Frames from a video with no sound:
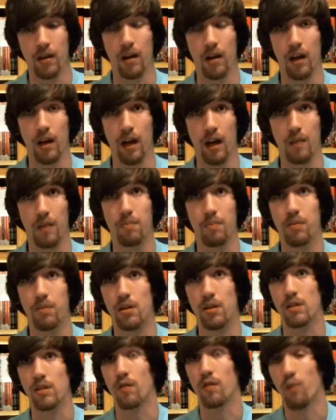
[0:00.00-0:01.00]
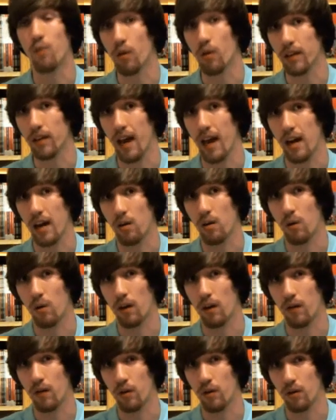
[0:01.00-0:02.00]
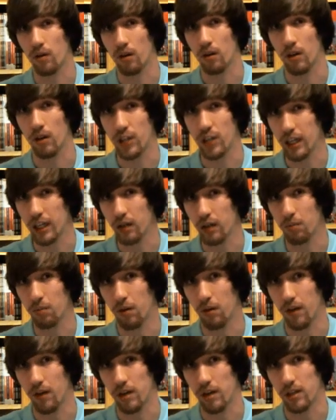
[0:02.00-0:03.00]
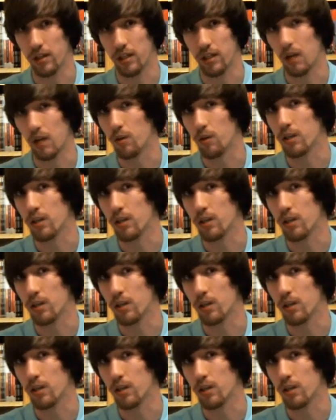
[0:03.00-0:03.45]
And there's a 4th category for shield proficiency, which